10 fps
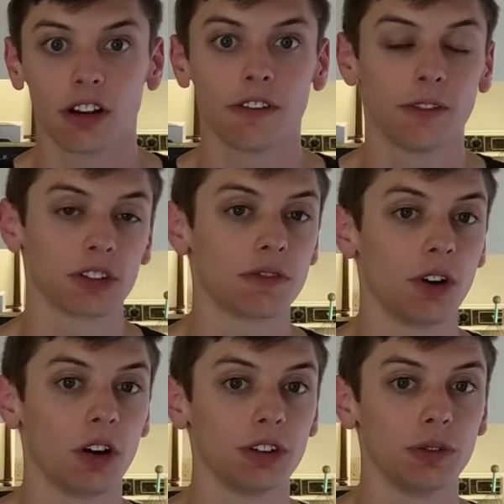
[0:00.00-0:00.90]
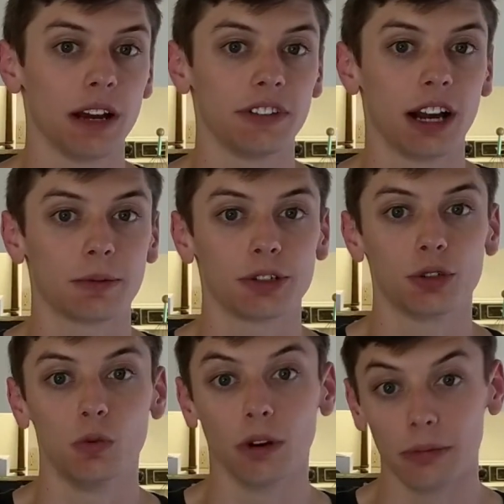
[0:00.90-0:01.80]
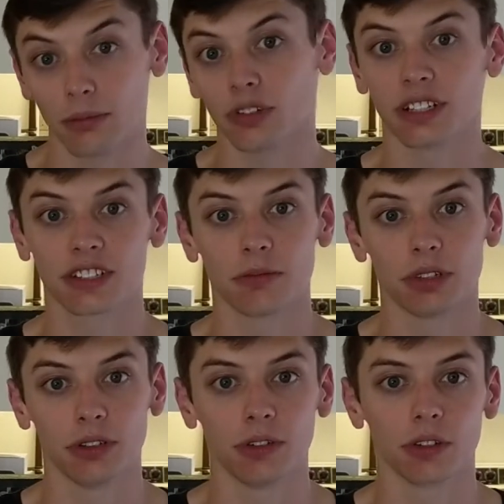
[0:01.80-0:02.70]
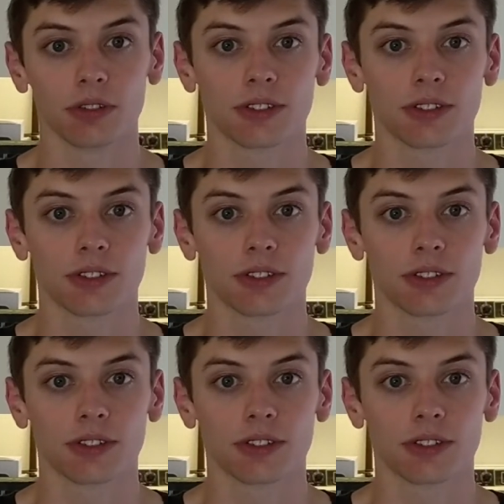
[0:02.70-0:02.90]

First of all, you have the option to remember this computer,